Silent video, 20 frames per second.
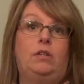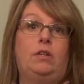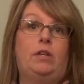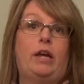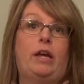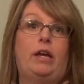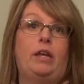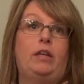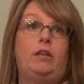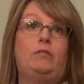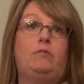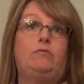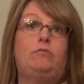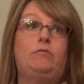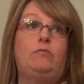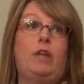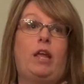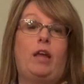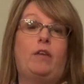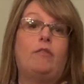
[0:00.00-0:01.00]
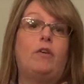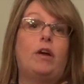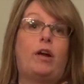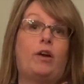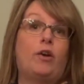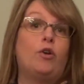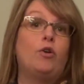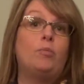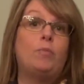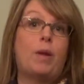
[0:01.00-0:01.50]
I
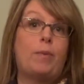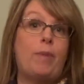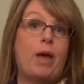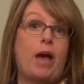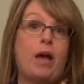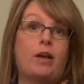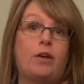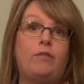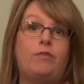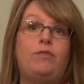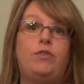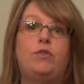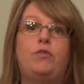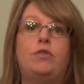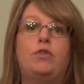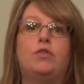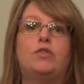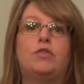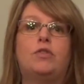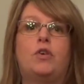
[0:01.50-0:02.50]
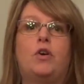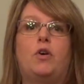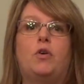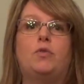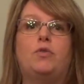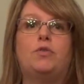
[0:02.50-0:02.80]
hurt my back a few years ago,